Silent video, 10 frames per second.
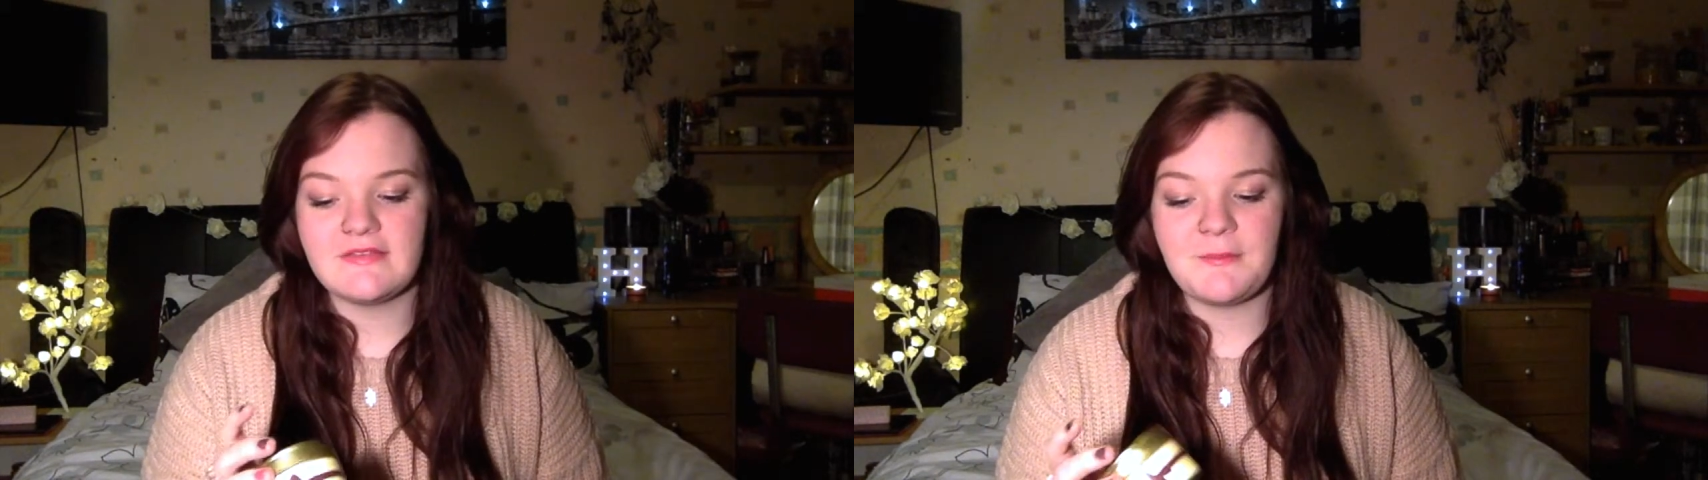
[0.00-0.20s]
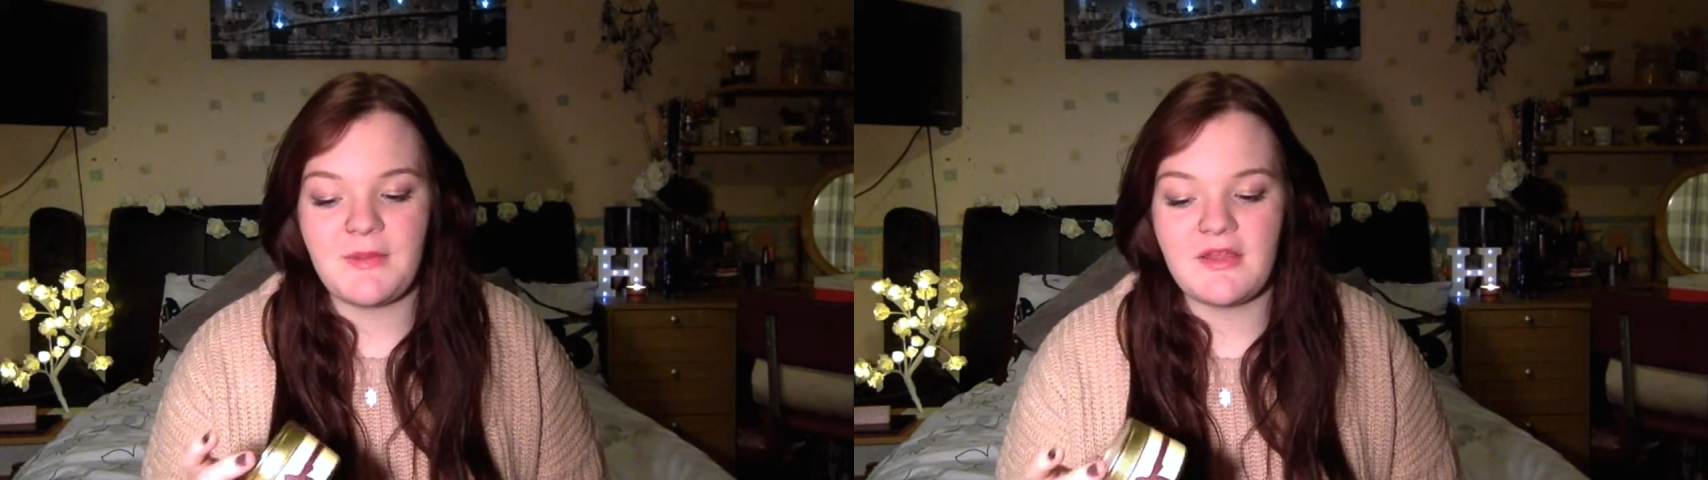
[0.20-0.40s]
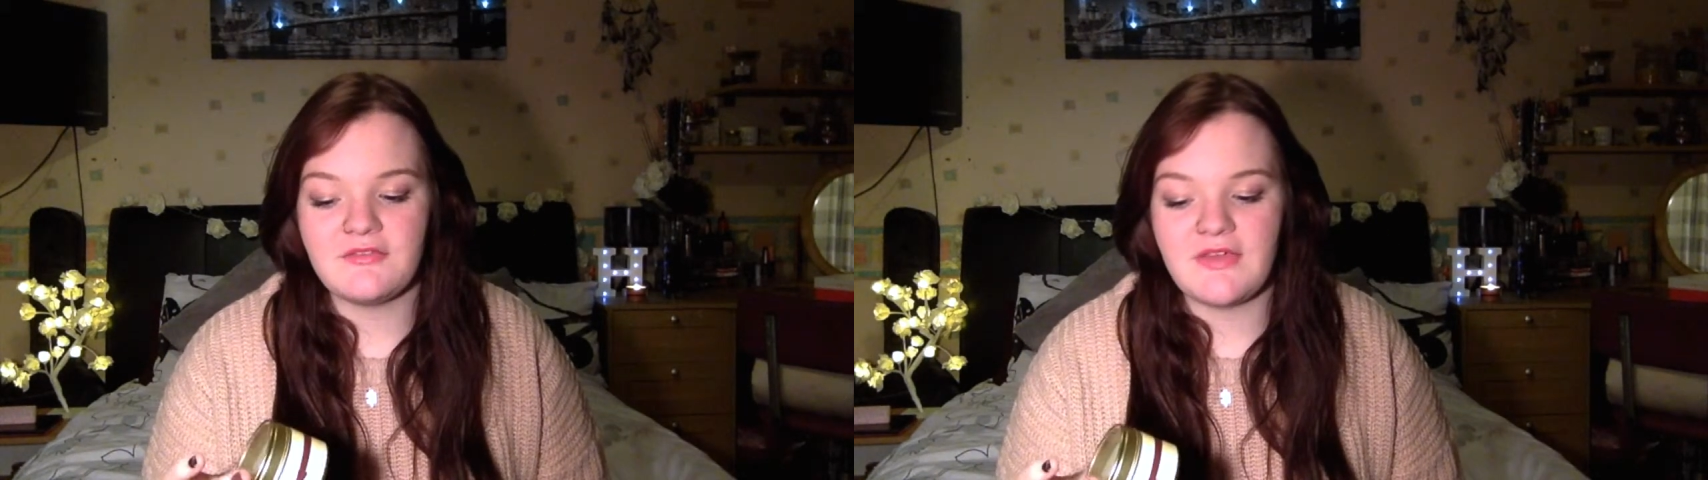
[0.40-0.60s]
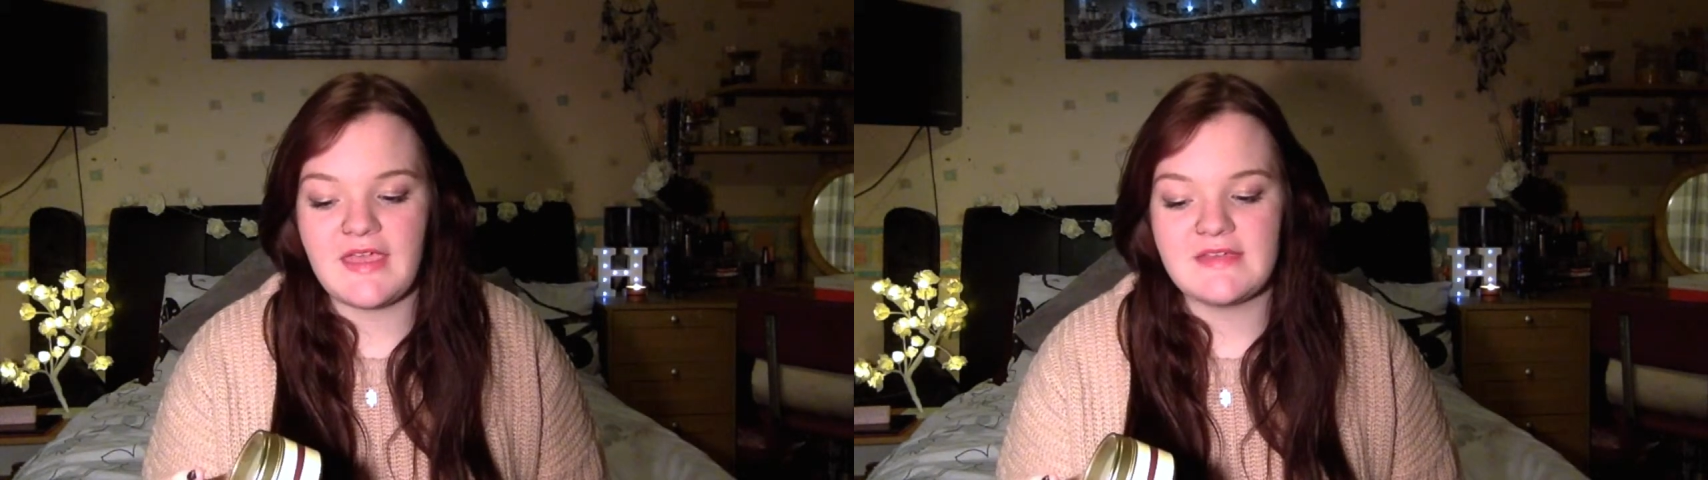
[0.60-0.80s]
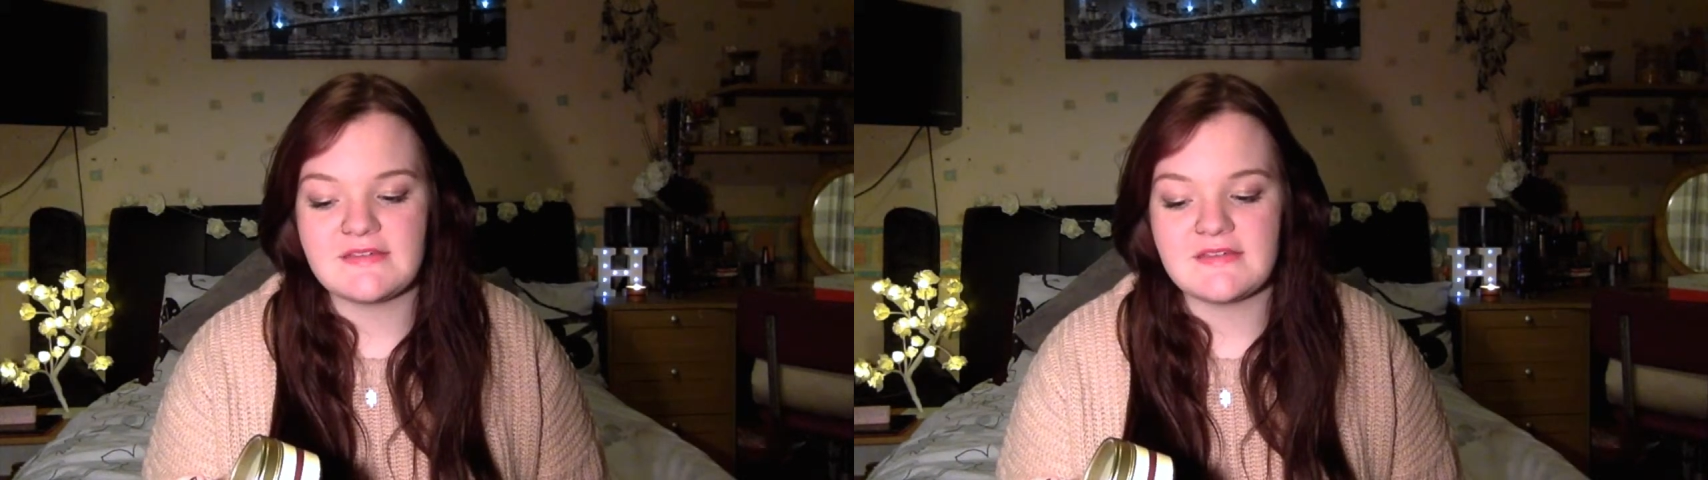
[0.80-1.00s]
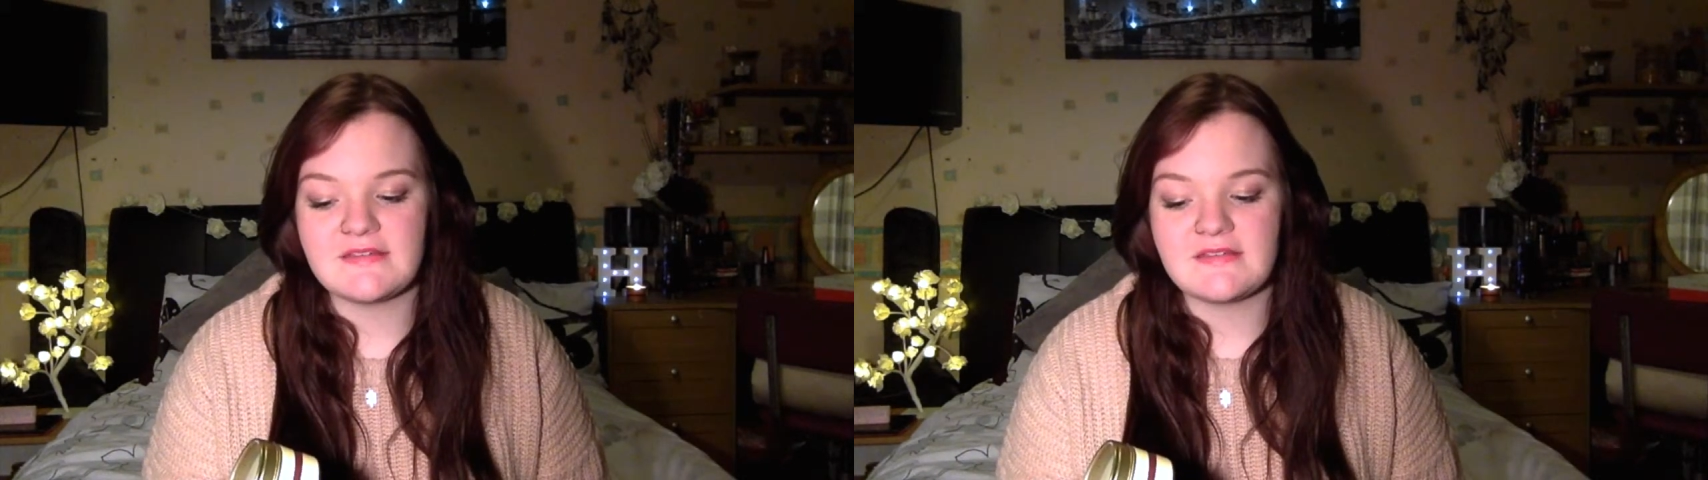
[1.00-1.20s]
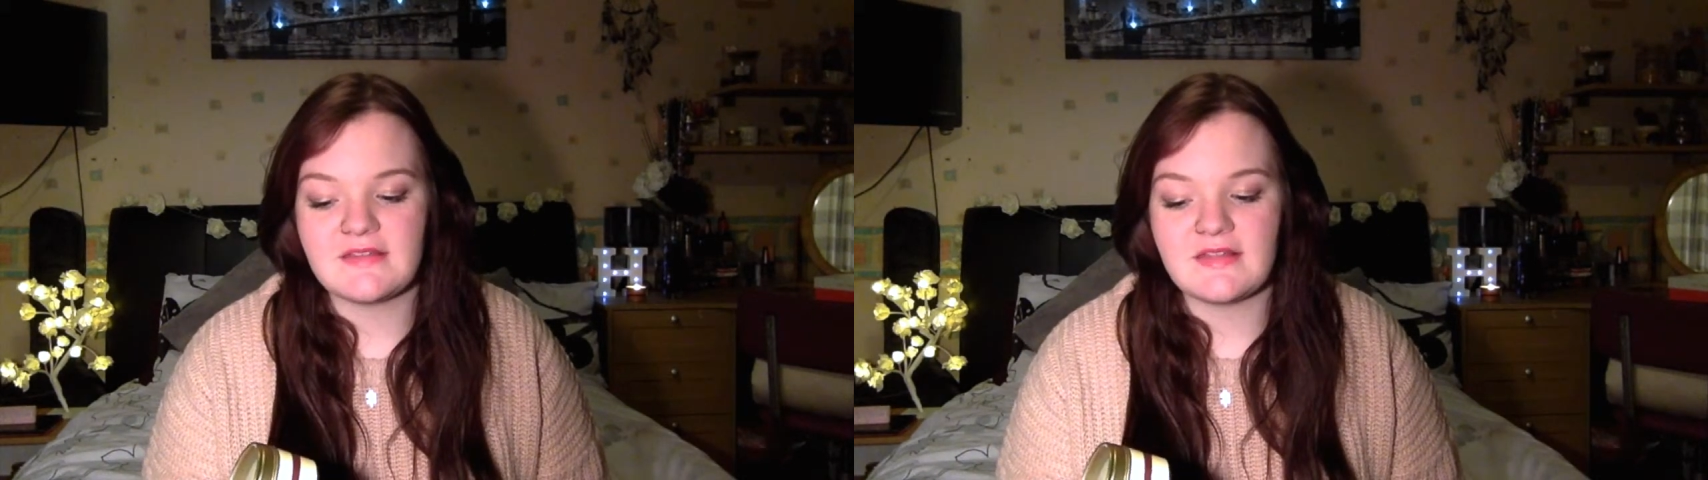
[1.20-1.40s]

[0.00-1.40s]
They burn for ages,